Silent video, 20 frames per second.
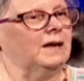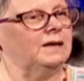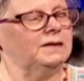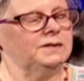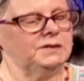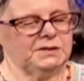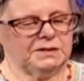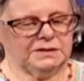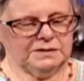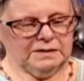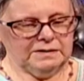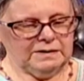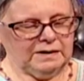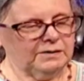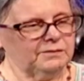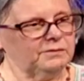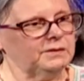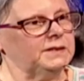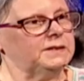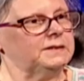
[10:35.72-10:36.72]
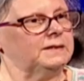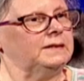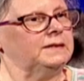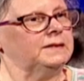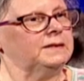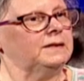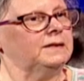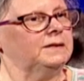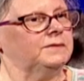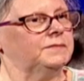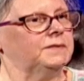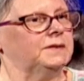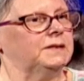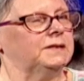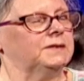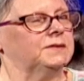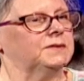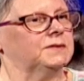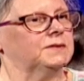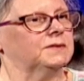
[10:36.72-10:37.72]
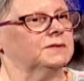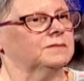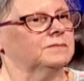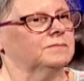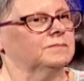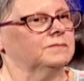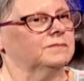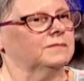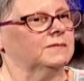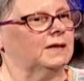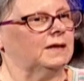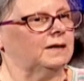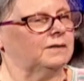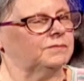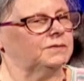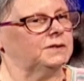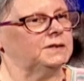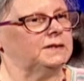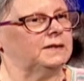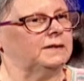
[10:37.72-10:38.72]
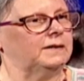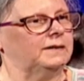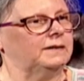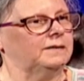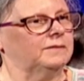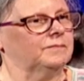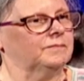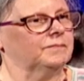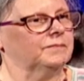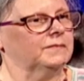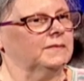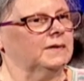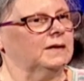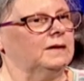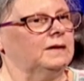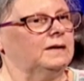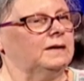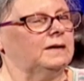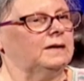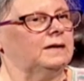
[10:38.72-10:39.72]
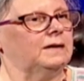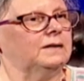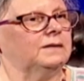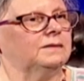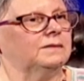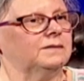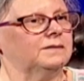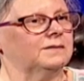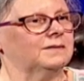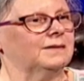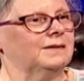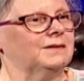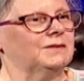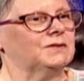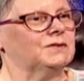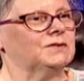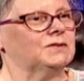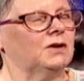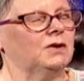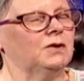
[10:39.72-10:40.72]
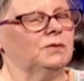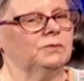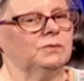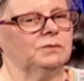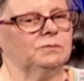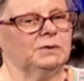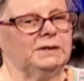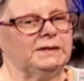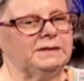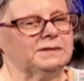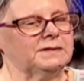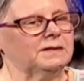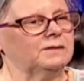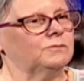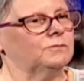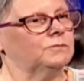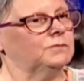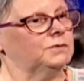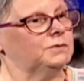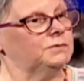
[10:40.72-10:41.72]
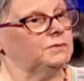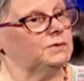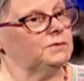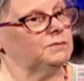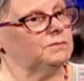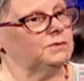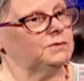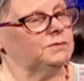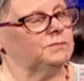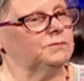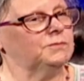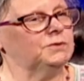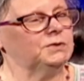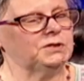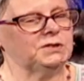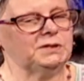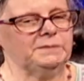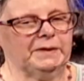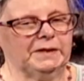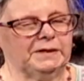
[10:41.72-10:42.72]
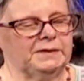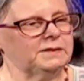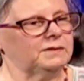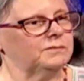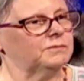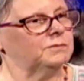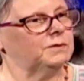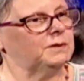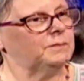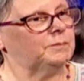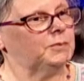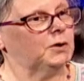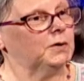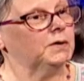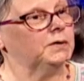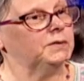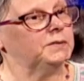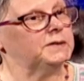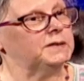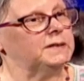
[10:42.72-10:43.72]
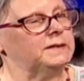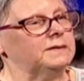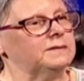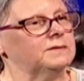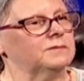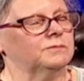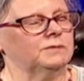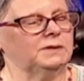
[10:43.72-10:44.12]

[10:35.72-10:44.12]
And she said, I read a little of this every day. And right. so we said, would she mind if we borrowed it?